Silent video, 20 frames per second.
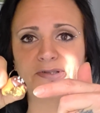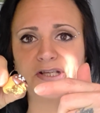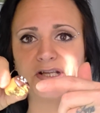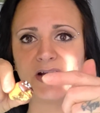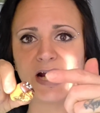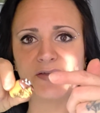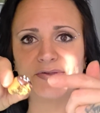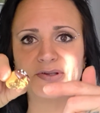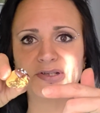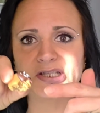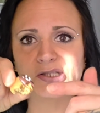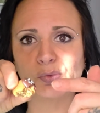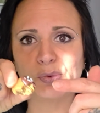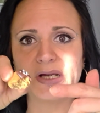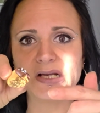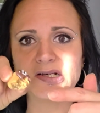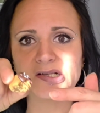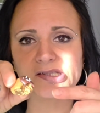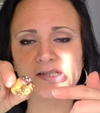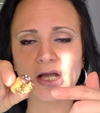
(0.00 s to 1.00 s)
so you got the
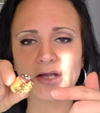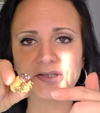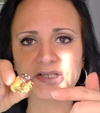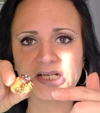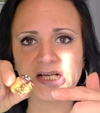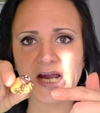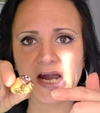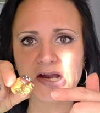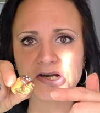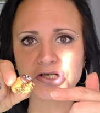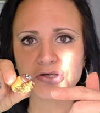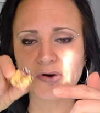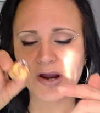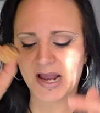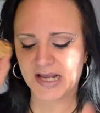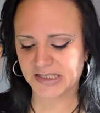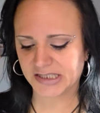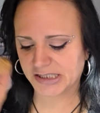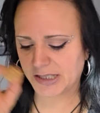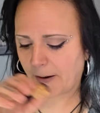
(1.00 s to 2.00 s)
sweet and salty
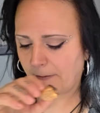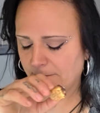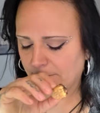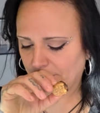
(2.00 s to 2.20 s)
contrast.